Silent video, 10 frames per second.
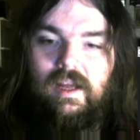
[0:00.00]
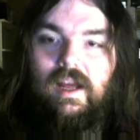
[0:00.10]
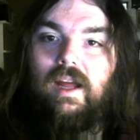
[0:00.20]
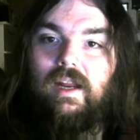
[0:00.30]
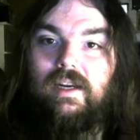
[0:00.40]

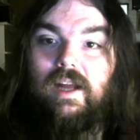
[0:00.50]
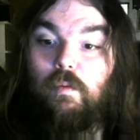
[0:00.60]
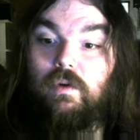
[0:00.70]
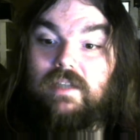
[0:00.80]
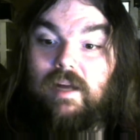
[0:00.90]
And you
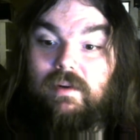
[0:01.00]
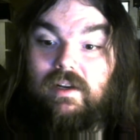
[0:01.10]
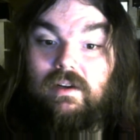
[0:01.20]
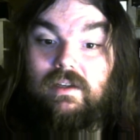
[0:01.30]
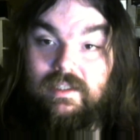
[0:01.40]
almost stop it
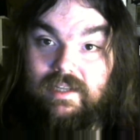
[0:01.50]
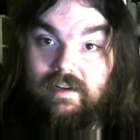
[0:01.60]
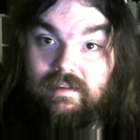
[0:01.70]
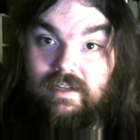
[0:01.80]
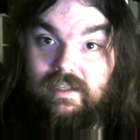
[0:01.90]
there because it
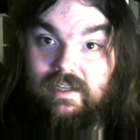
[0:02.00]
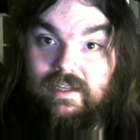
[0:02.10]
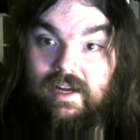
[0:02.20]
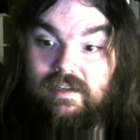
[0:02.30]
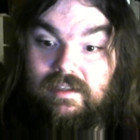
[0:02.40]
sounds like
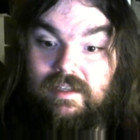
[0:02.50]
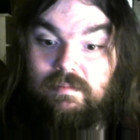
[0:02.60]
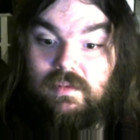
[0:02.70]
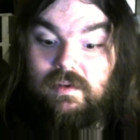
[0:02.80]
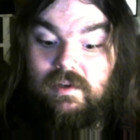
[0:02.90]
Natalya's theme
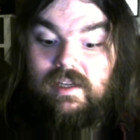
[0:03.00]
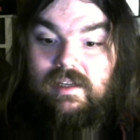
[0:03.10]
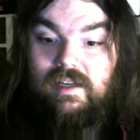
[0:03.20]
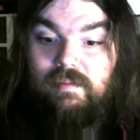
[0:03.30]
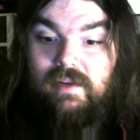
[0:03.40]
is going to
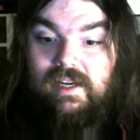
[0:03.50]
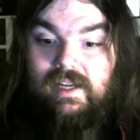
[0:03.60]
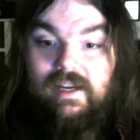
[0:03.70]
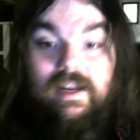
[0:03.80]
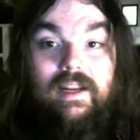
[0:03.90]
get uh, played
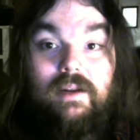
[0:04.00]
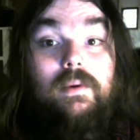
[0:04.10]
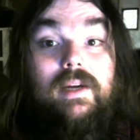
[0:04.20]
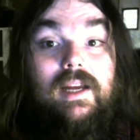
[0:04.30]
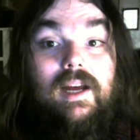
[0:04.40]
again. I
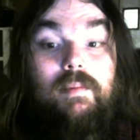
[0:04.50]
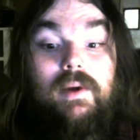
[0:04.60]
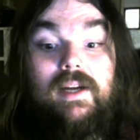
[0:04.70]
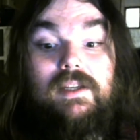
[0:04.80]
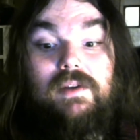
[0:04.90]
won't get
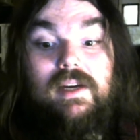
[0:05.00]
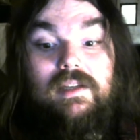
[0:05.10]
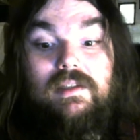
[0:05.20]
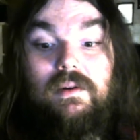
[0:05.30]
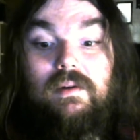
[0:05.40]
copyright
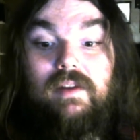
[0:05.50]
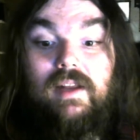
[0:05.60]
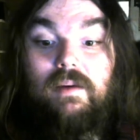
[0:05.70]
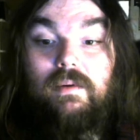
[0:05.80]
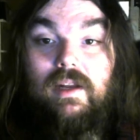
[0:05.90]
stricken. So if you
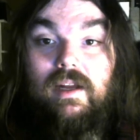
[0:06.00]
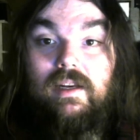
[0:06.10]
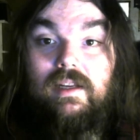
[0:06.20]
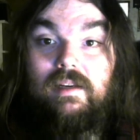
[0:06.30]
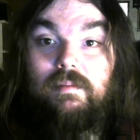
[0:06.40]
like what I
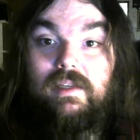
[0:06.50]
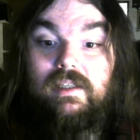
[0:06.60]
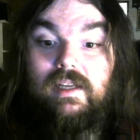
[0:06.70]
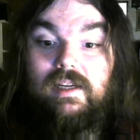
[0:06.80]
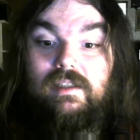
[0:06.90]
did,
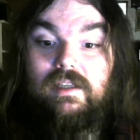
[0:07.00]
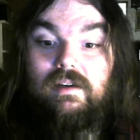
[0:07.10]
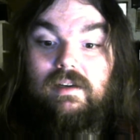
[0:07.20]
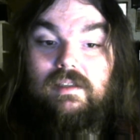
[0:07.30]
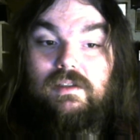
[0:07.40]
please like,
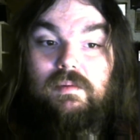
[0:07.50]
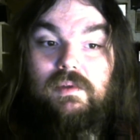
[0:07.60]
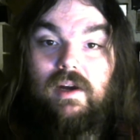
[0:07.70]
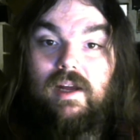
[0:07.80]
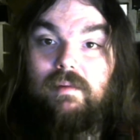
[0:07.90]
share, and
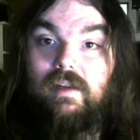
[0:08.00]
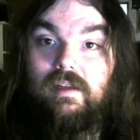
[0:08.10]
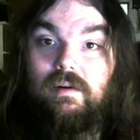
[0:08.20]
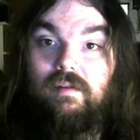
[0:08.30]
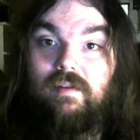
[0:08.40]
subscribe. Click
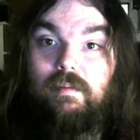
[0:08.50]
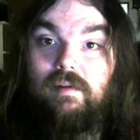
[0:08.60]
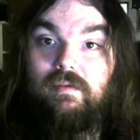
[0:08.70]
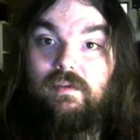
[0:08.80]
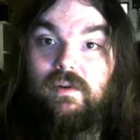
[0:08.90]
the notify
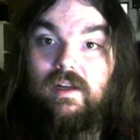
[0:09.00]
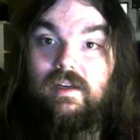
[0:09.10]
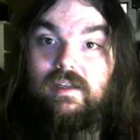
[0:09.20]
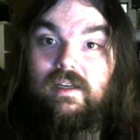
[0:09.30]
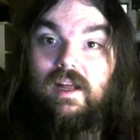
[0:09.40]
bell for new
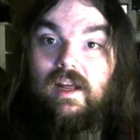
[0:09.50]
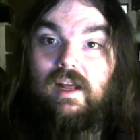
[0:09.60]
content.